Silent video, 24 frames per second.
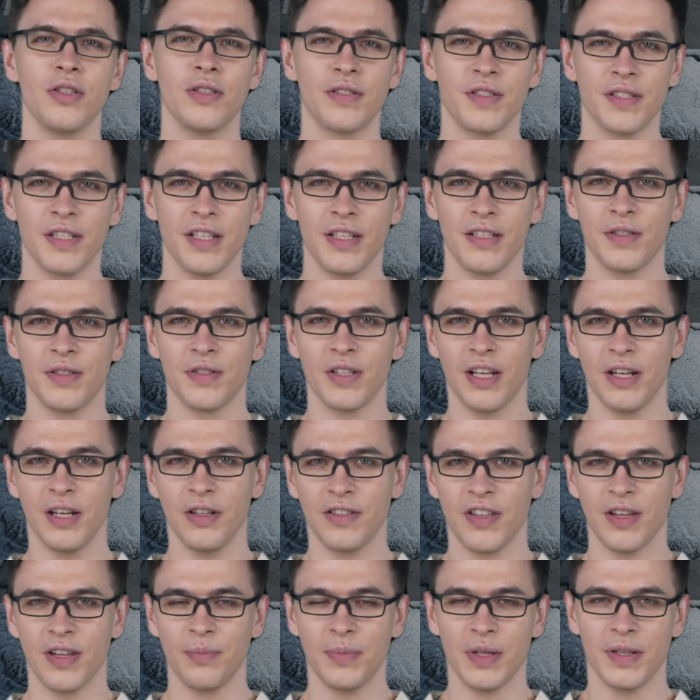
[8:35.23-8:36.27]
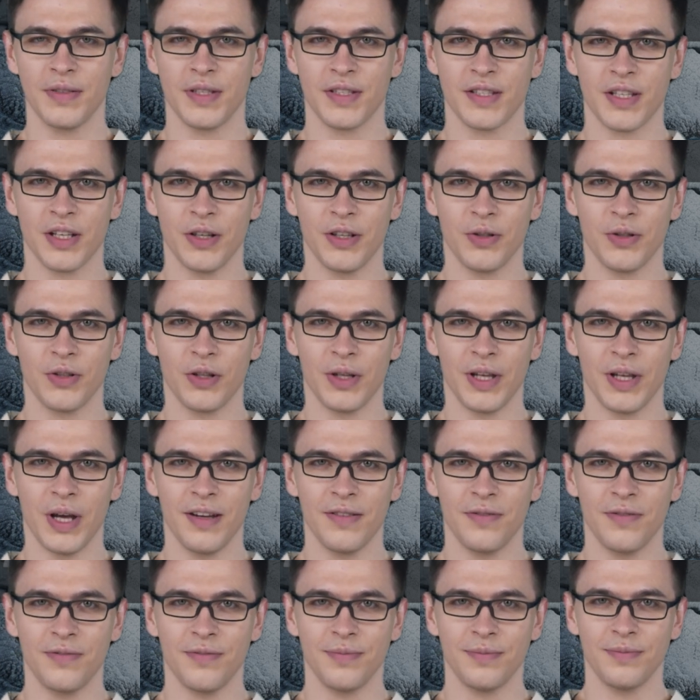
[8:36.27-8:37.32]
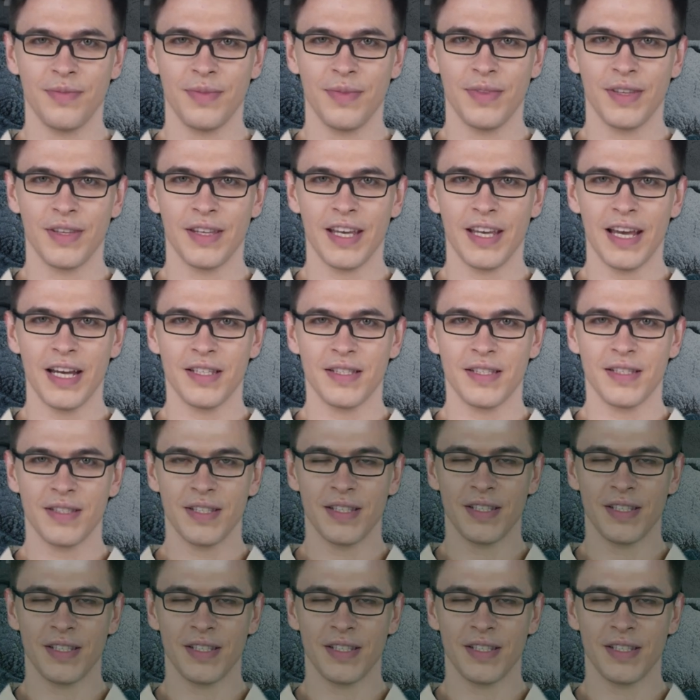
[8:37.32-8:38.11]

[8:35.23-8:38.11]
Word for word: single-celled and multicellular life. Yes, the